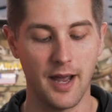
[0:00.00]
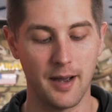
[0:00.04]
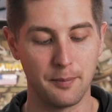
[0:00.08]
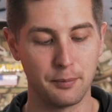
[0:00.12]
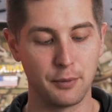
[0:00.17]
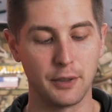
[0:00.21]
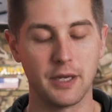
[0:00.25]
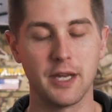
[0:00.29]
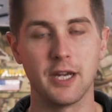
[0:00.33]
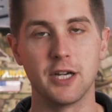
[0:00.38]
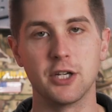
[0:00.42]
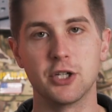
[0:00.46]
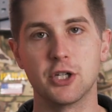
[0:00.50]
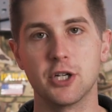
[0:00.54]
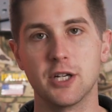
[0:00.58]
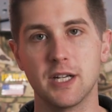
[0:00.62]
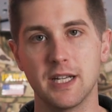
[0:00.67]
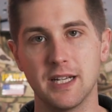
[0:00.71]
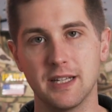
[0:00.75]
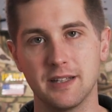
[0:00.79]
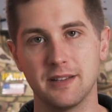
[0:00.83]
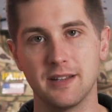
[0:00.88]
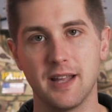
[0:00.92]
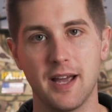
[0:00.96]
application
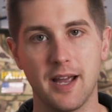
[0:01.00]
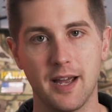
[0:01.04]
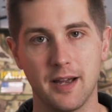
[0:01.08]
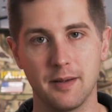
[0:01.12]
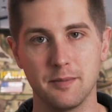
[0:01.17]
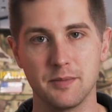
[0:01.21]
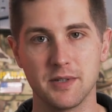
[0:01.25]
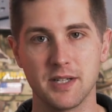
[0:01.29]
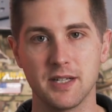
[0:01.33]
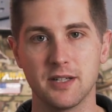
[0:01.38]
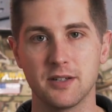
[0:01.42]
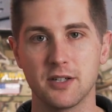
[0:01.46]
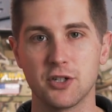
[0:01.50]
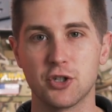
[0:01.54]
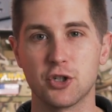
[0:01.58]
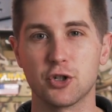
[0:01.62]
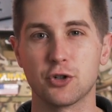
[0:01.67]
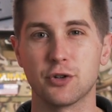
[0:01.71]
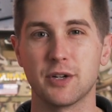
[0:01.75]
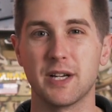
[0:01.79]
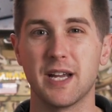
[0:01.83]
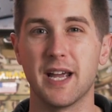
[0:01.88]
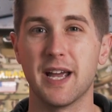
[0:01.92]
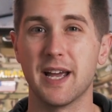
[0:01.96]
in the HEMS
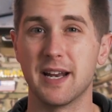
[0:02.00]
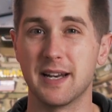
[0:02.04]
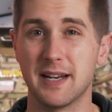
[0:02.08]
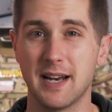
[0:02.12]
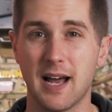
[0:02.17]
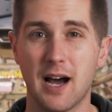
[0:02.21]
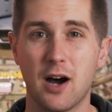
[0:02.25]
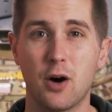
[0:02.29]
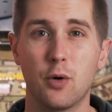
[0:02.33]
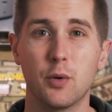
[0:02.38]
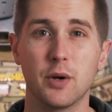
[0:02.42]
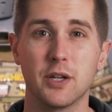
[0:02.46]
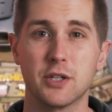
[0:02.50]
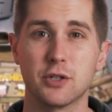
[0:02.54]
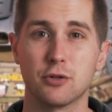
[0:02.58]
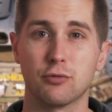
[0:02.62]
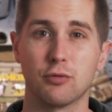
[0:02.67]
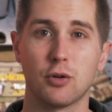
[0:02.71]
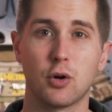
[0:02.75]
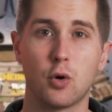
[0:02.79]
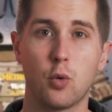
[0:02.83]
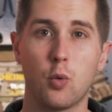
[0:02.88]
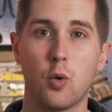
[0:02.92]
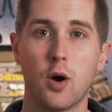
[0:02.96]
industry, and now it's a
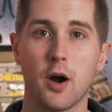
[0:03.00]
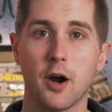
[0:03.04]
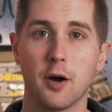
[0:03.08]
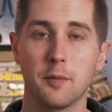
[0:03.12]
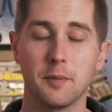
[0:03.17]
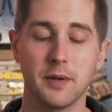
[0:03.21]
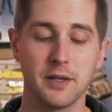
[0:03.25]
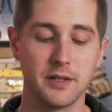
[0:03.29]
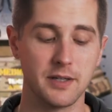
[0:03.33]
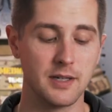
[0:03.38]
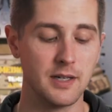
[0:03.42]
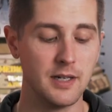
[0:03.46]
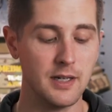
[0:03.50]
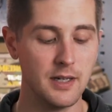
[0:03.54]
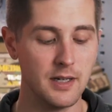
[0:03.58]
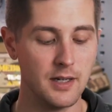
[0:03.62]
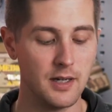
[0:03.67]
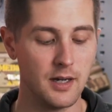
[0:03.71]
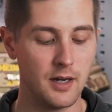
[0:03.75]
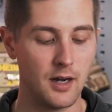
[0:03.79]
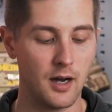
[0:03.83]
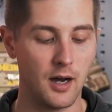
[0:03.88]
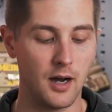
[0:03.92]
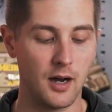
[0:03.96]
requirement
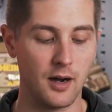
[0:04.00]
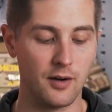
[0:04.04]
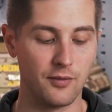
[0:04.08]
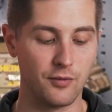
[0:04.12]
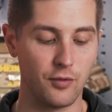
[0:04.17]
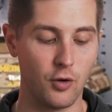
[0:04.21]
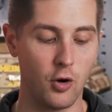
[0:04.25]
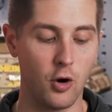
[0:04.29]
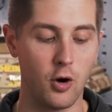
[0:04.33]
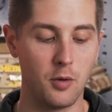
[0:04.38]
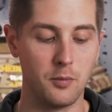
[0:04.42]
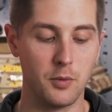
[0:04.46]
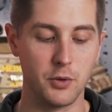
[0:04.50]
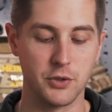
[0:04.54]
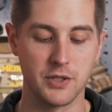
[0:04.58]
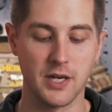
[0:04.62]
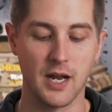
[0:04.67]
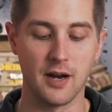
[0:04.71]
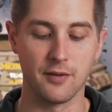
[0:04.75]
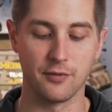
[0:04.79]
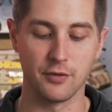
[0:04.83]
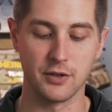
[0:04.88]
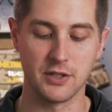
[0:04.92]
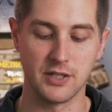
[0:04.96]
for almost
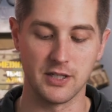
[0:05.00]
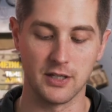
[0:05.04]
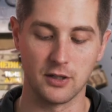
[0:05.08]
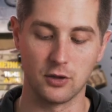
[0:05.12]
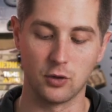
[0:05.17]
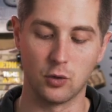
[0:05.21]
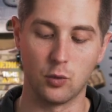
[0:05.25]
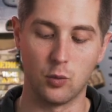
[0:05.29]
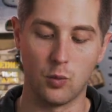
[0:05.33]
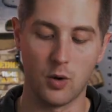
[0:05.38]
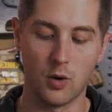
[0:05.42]
every single